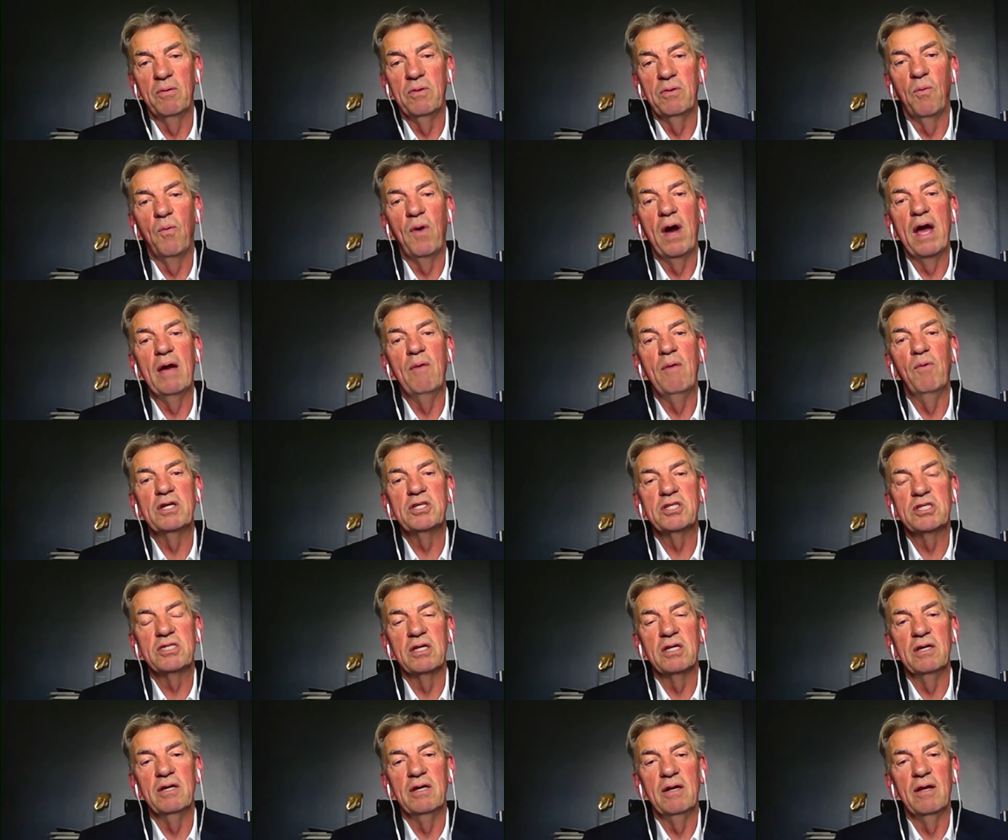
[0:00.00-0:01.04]
the way in
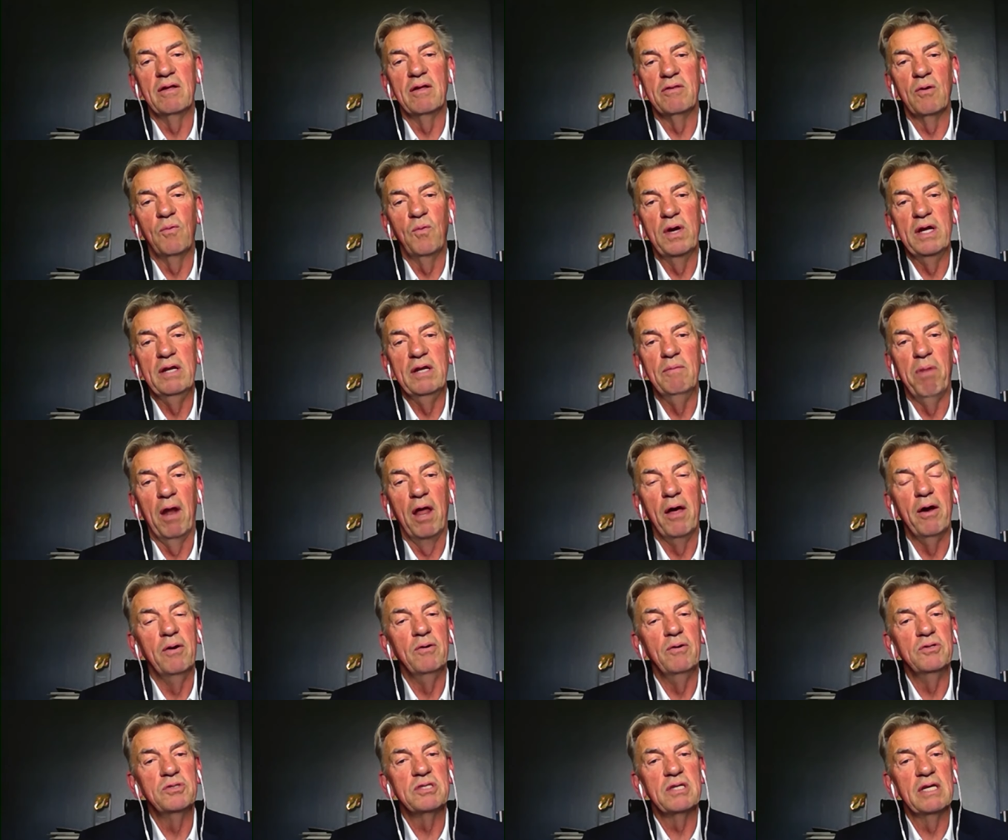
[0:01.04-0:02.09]
which the the wind
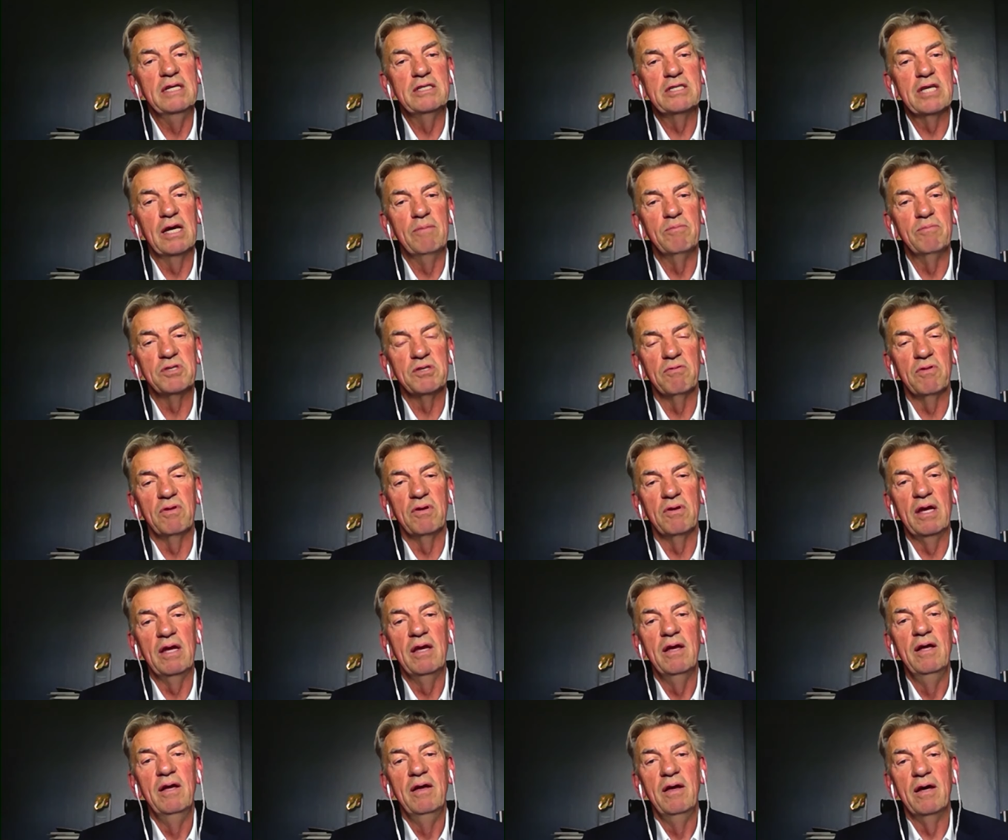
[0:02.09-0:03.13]
blows in terms of
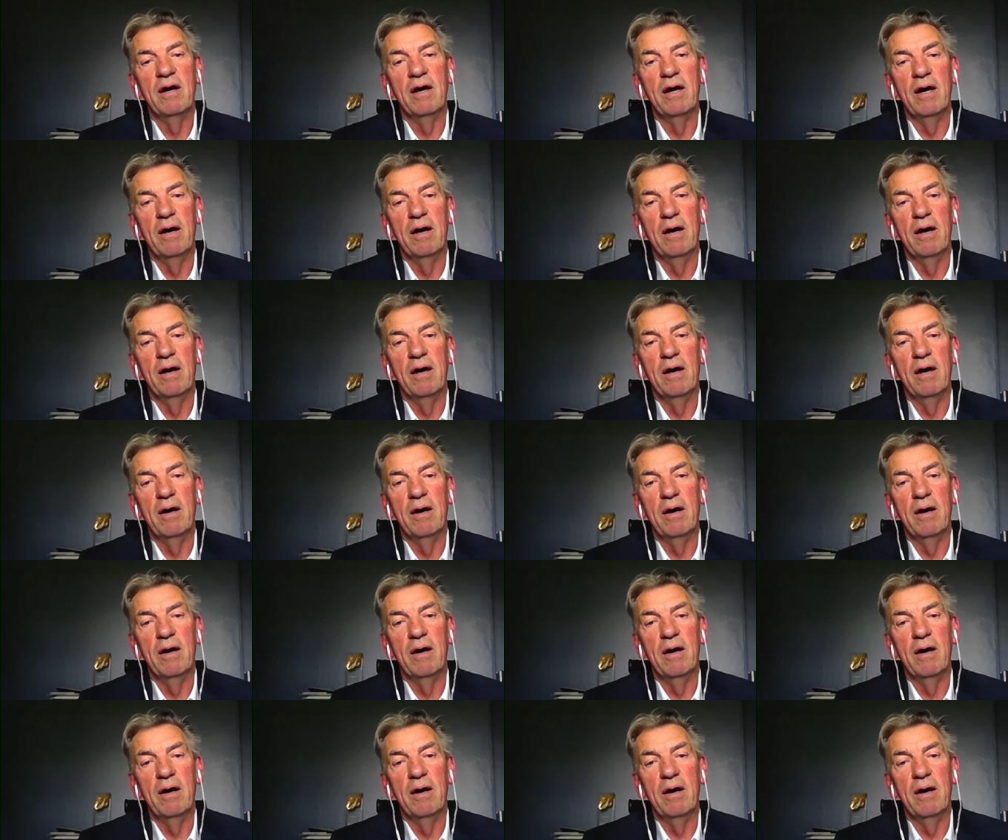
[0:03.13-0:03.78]
the uh,